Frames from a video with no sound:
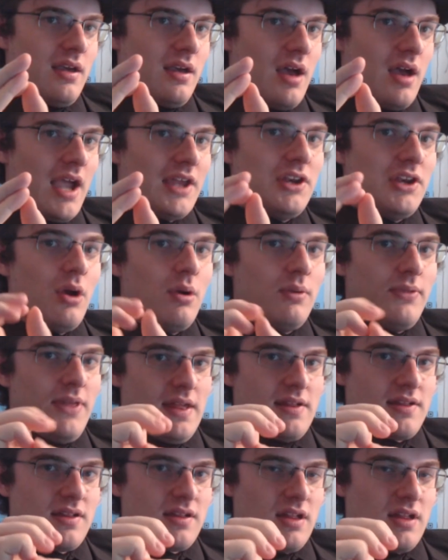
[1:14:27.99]
I know
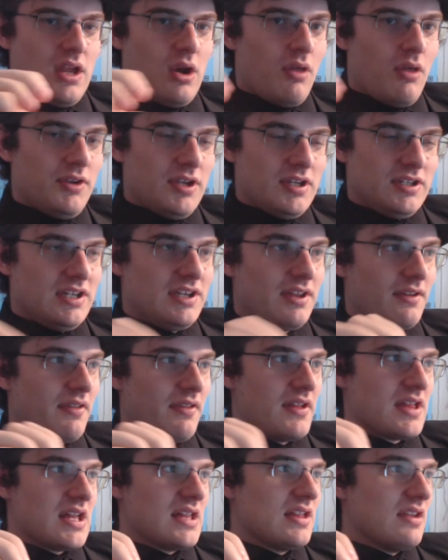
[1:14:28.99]
this and all the details of
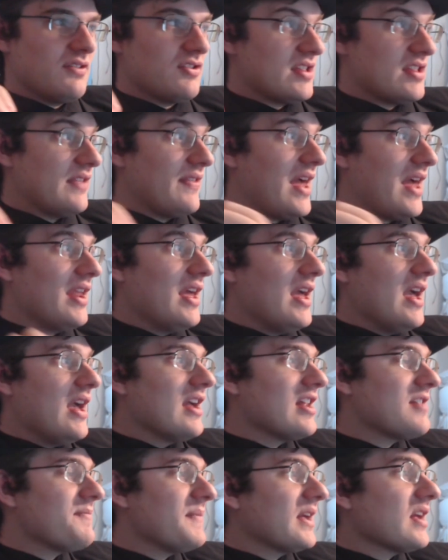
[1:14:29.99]
this instead of just seeing that
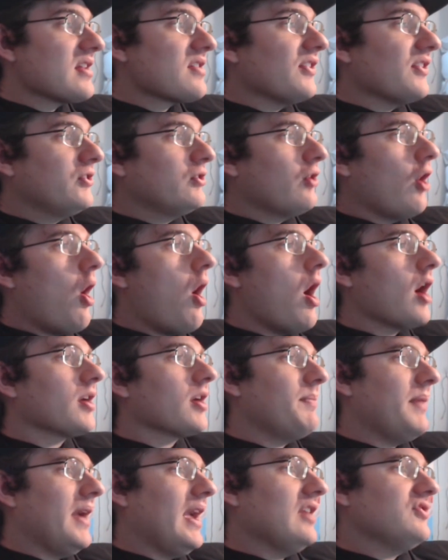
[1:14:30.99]
is because the talk
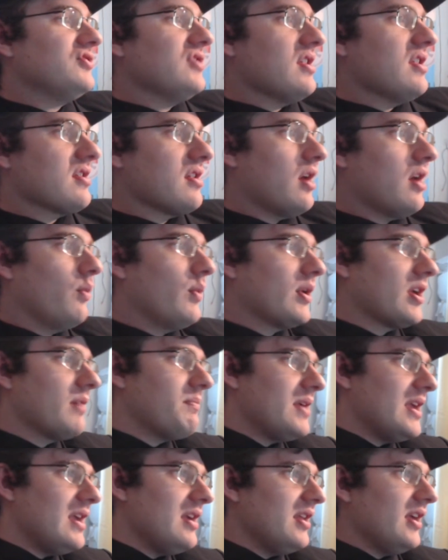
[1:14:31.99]
pages on
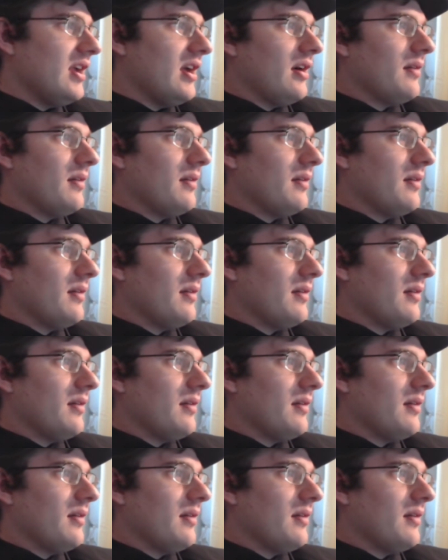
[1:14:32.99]
Wikipedia